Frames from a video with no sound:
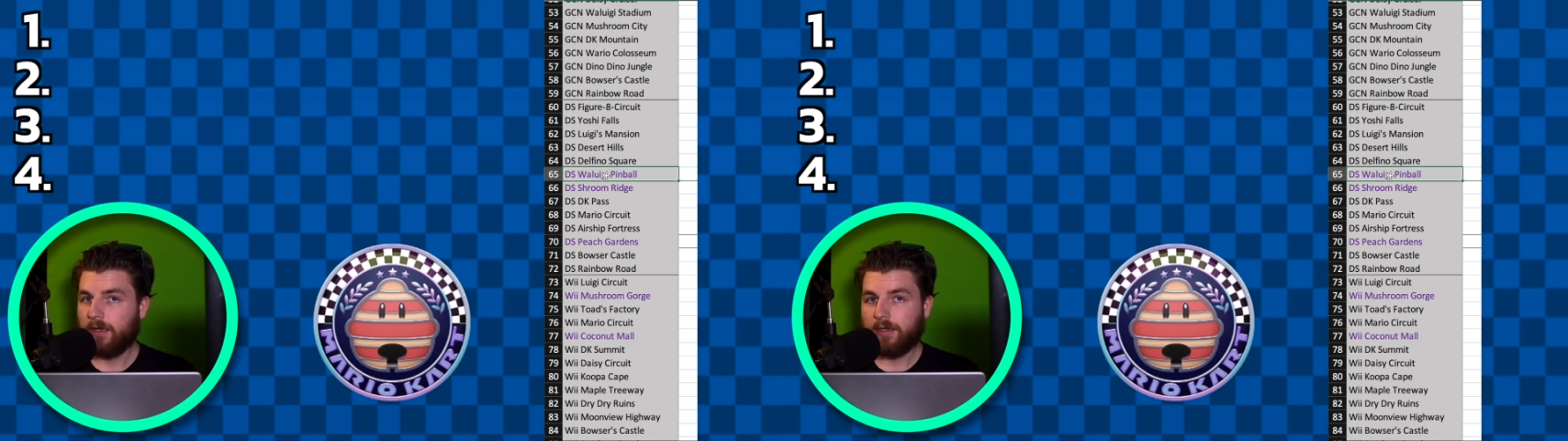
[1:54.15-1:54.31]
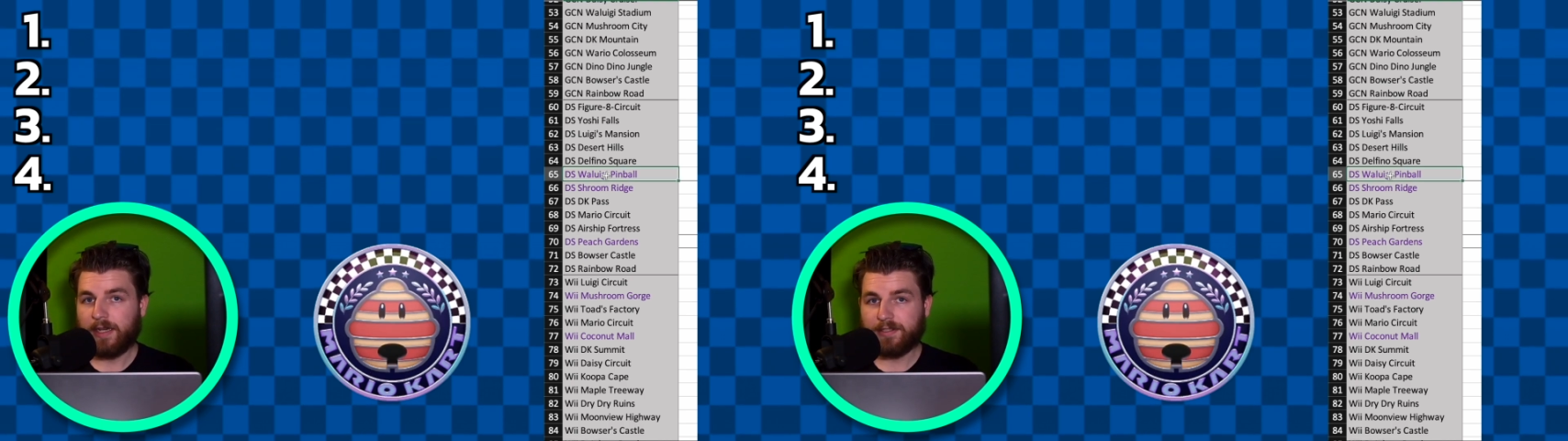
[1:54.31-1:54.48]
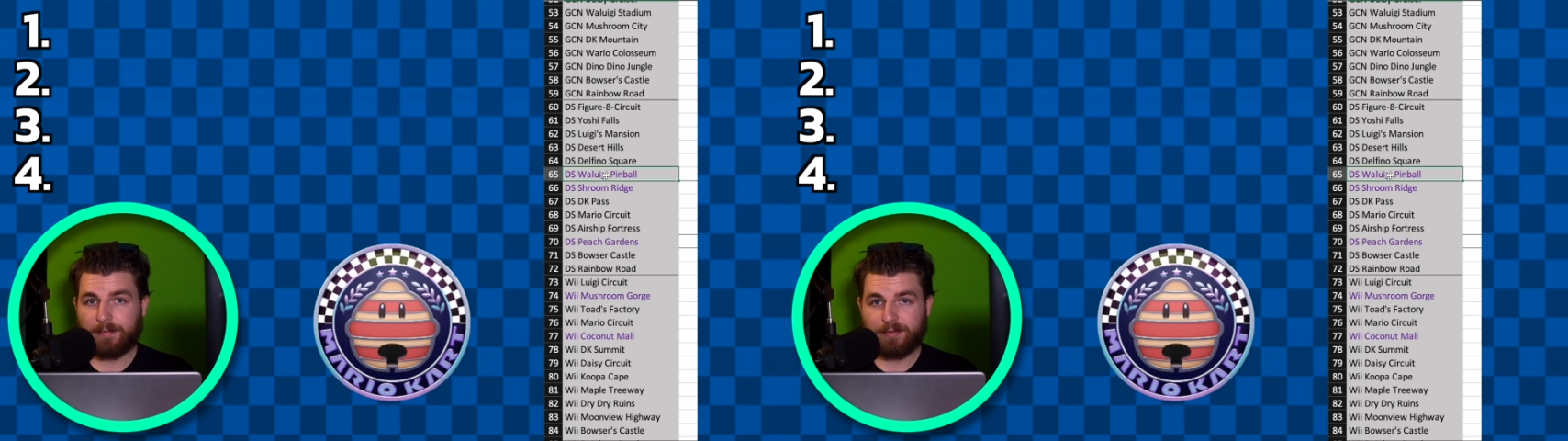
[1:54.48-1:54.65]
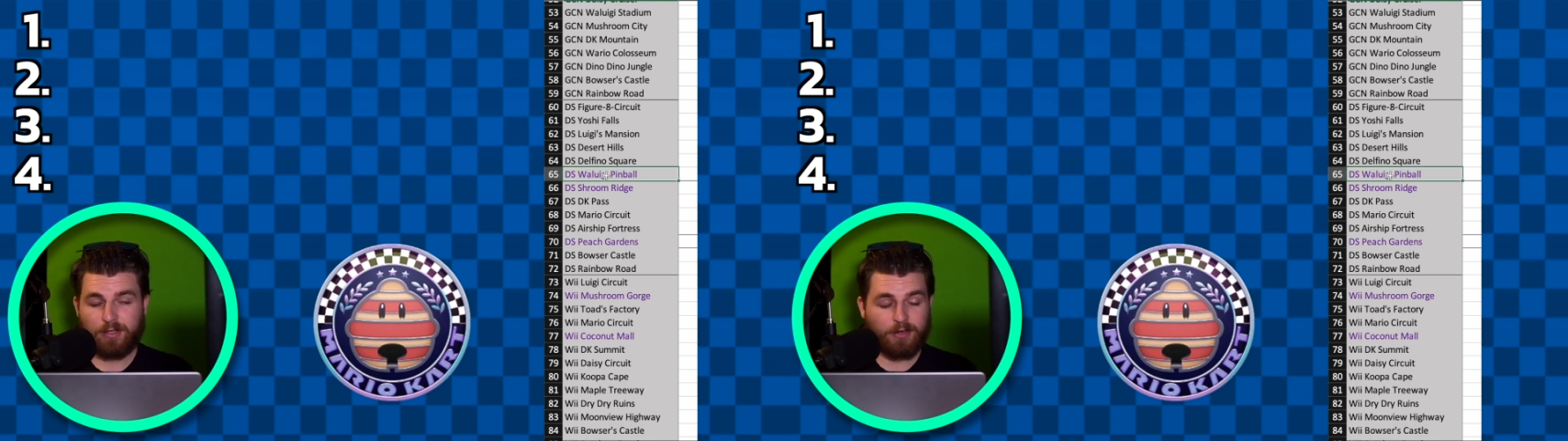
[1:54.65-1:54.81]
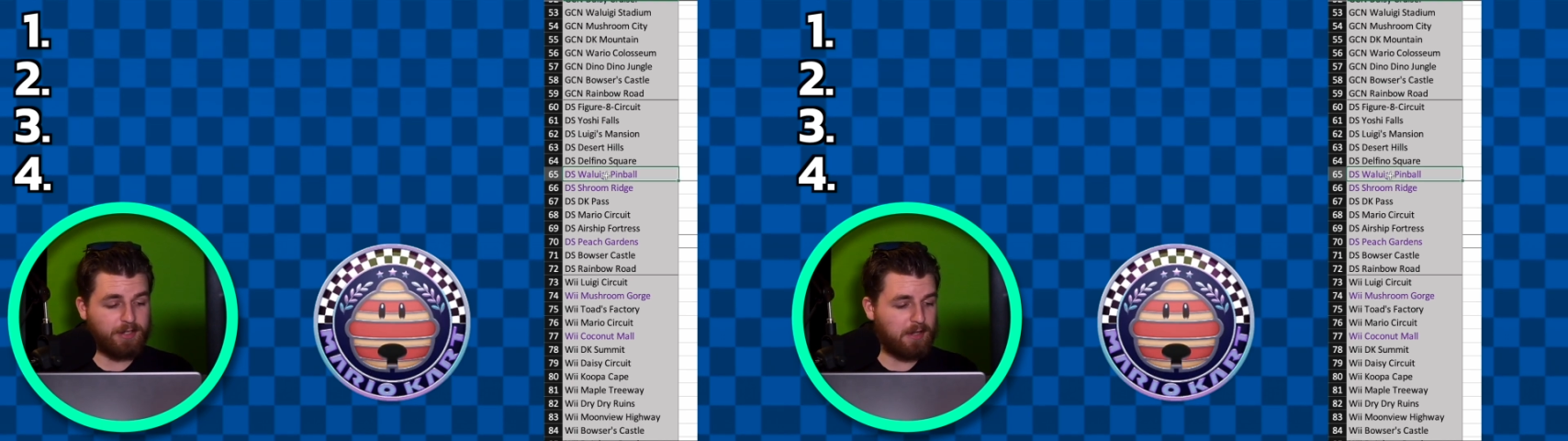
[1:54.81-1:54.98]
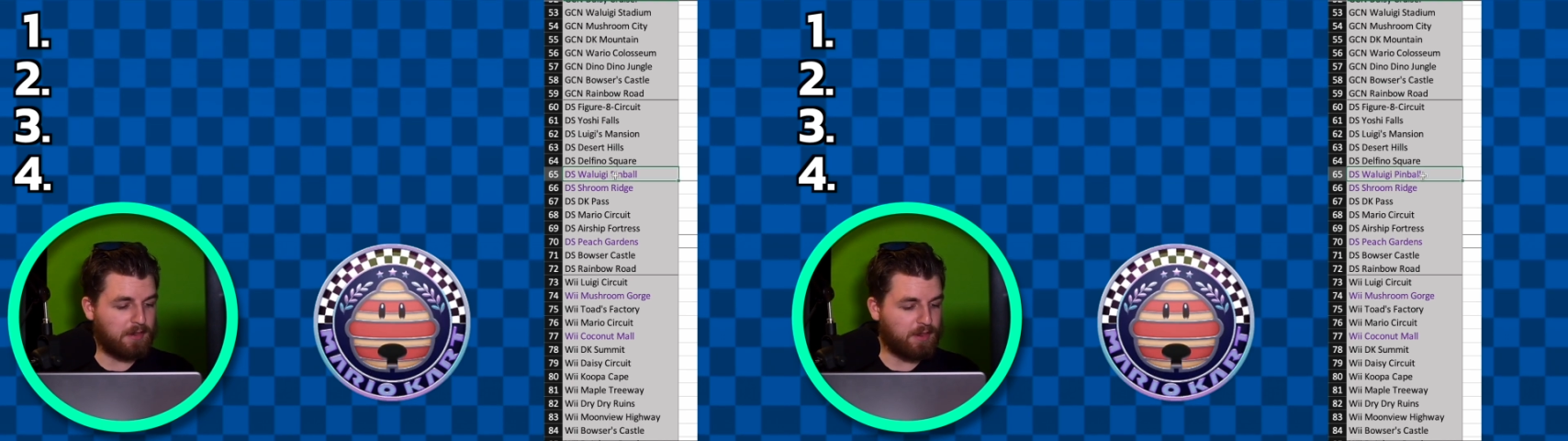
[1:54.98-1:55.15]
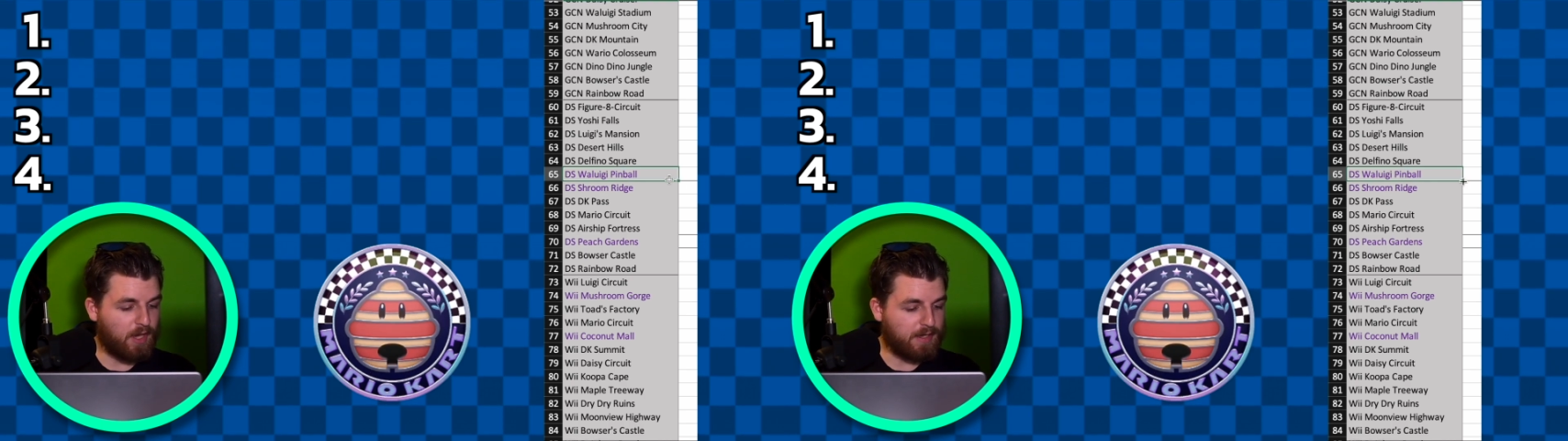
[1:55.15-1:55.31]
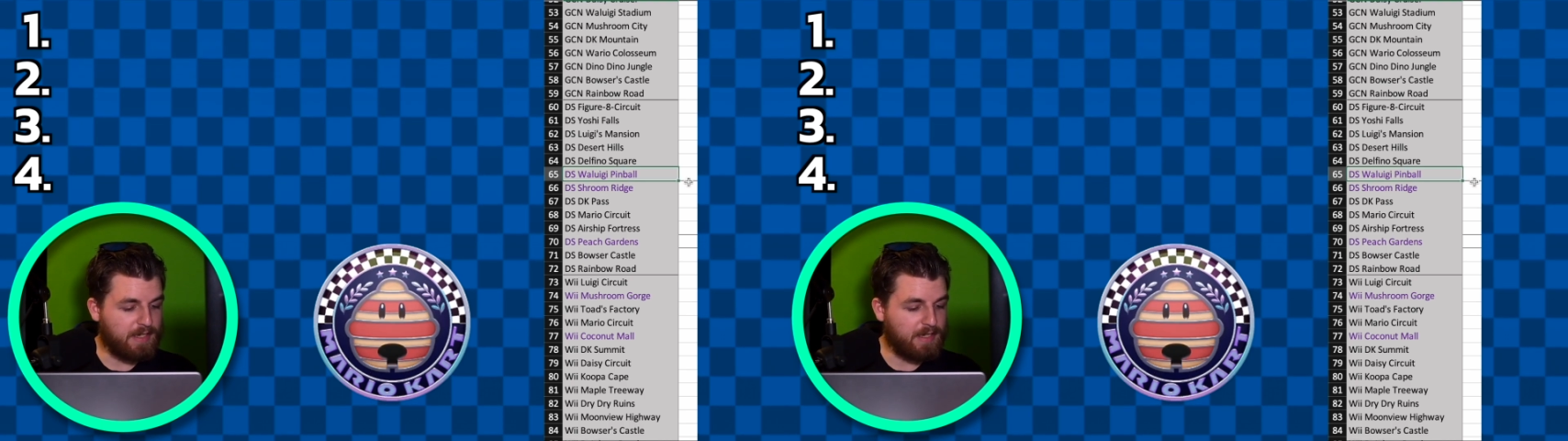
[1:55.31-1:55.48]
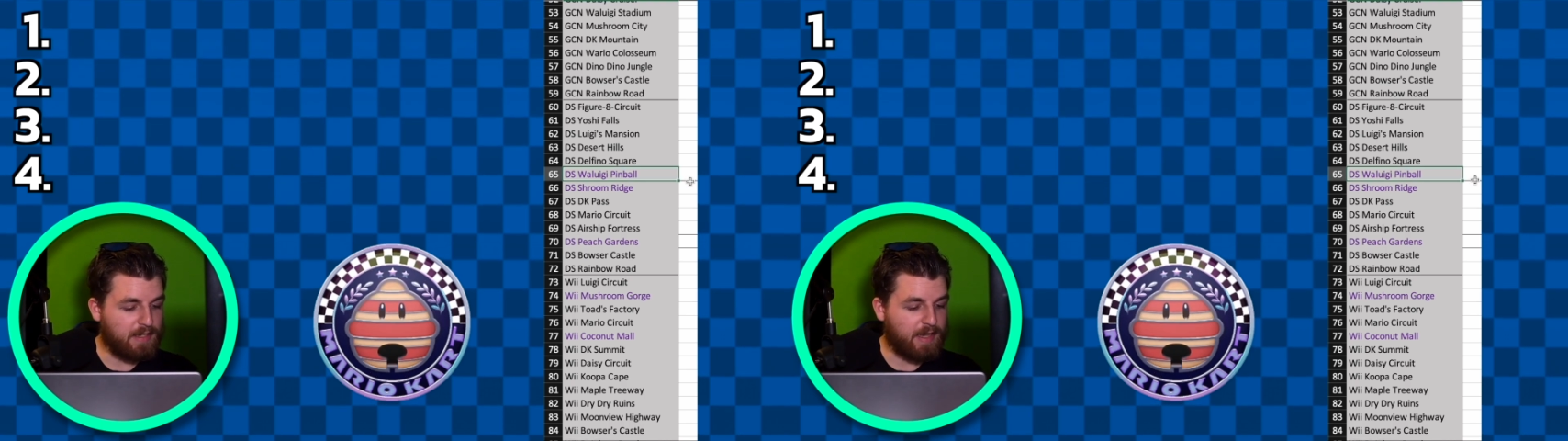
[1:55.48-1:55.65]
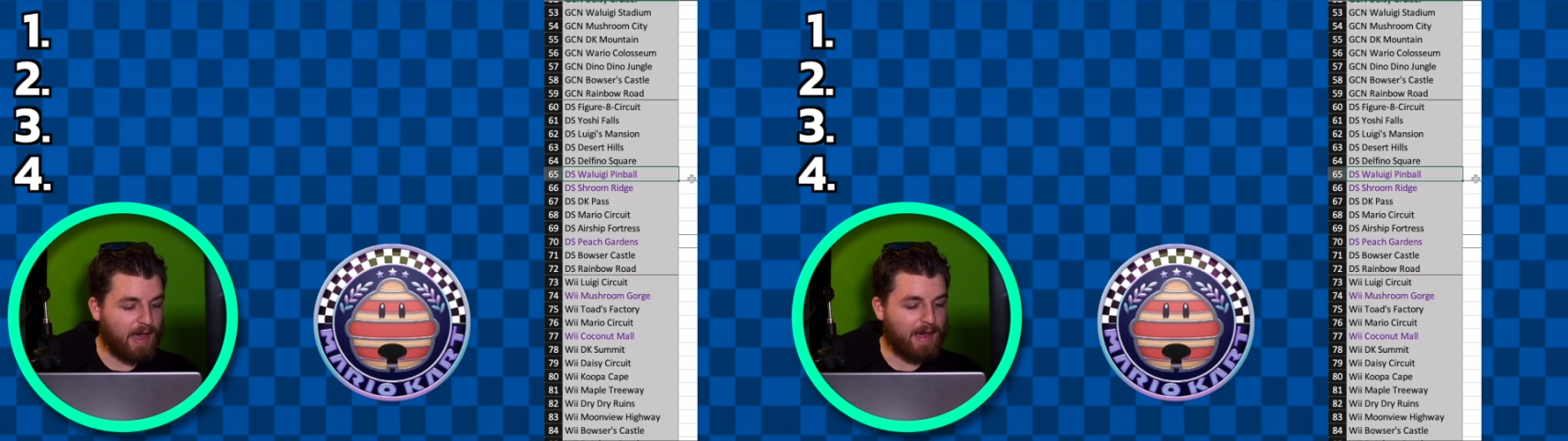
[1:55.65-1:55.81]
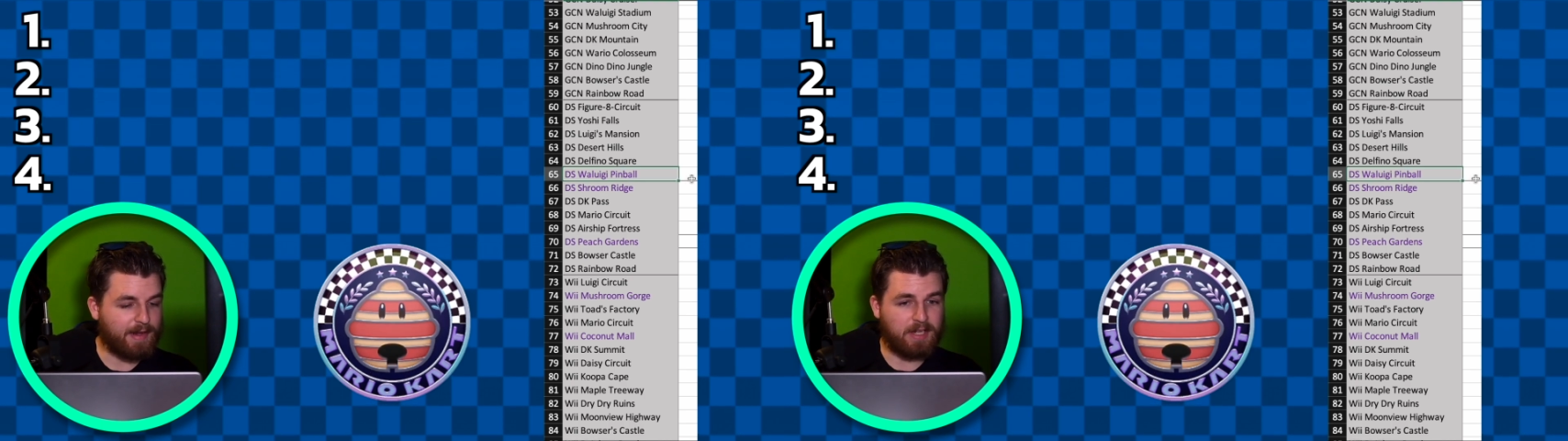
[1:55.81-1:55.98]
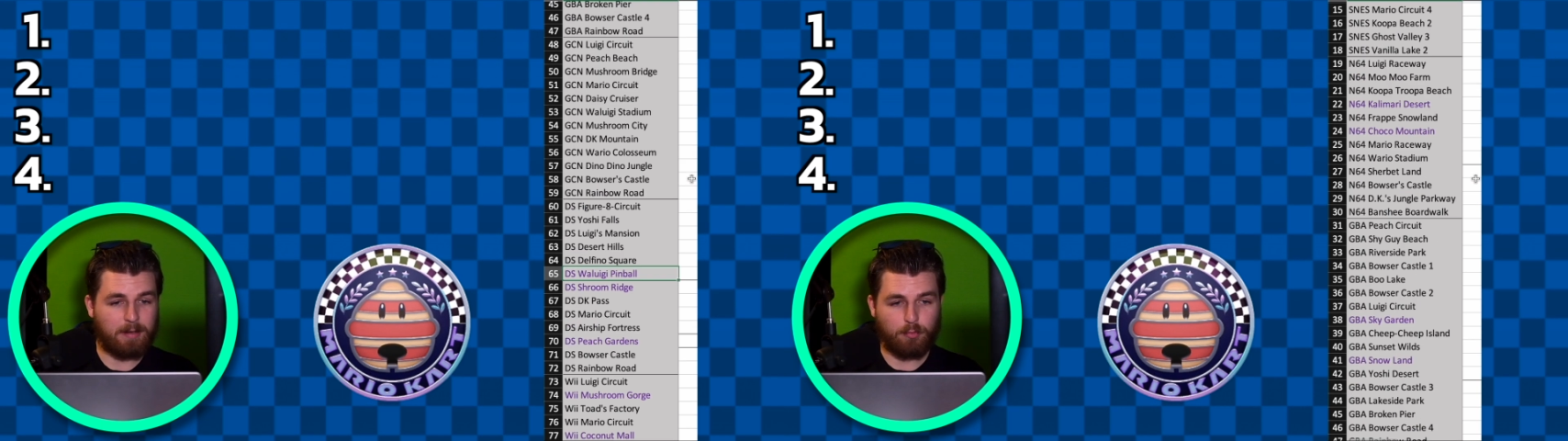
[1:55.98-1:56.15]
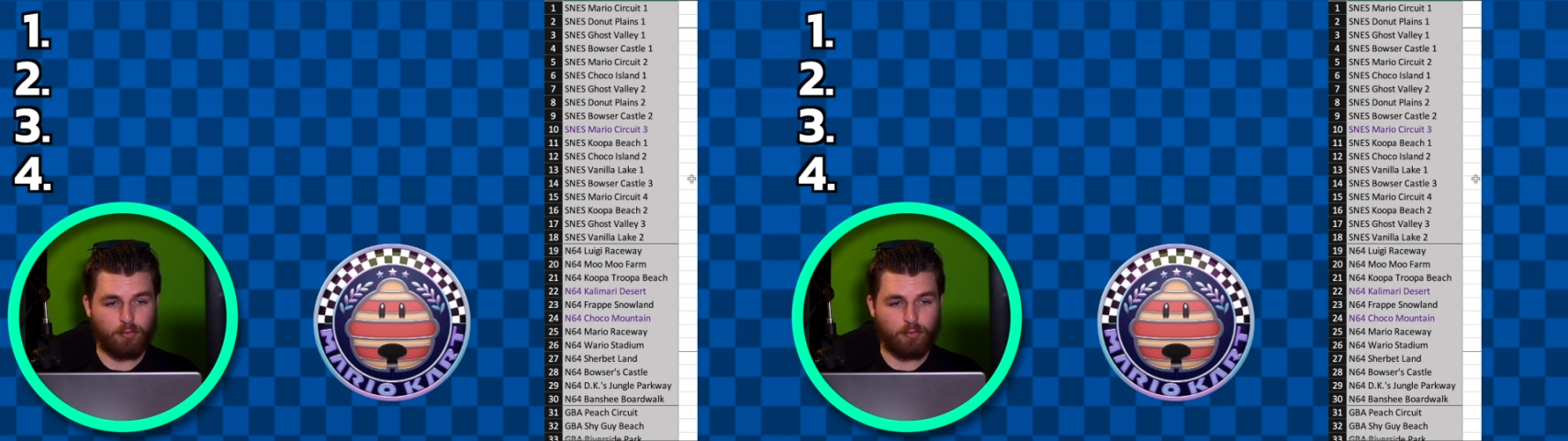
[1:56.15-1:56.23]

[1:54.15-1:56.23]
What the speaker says: Next up, starting the Lucky Cat Cup,